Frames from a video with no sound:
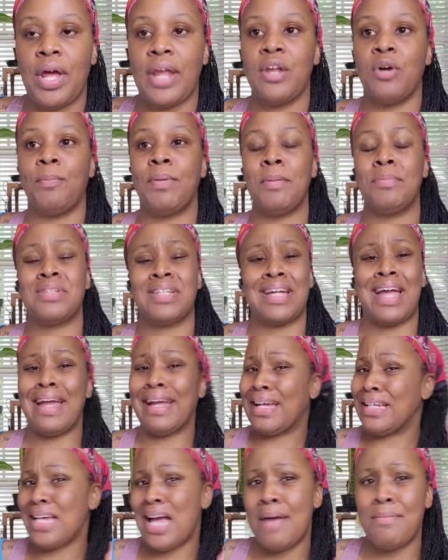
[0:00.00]
I know people like, I
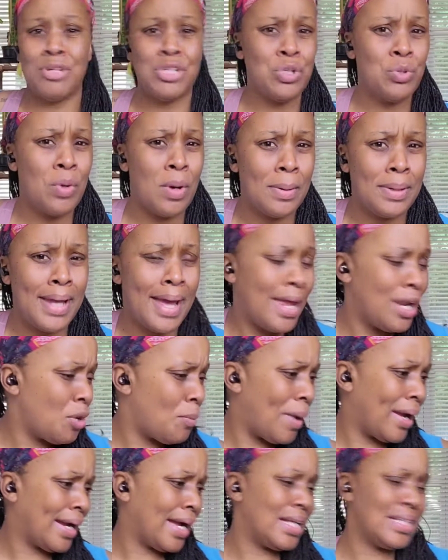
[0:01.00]
ain't got time to do all that. Ain't
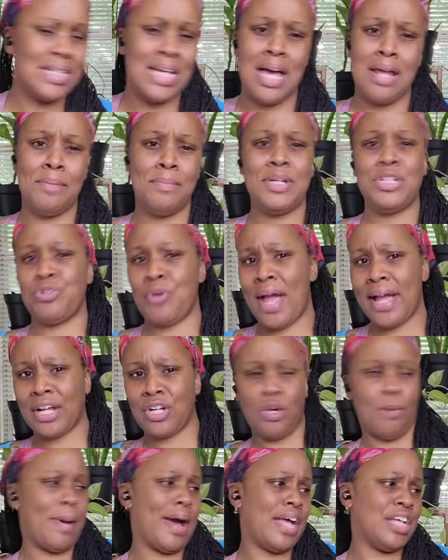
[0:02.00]
nobody got time to be
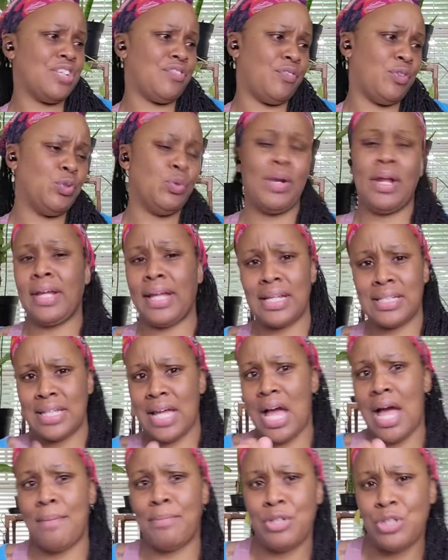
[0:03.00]
tracking nobody's food. I ain't got
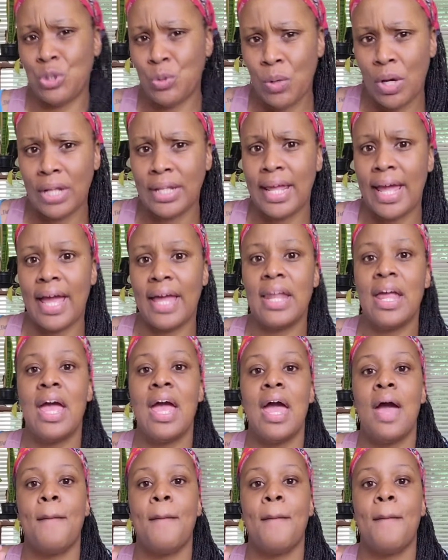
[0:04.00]
time to do all that.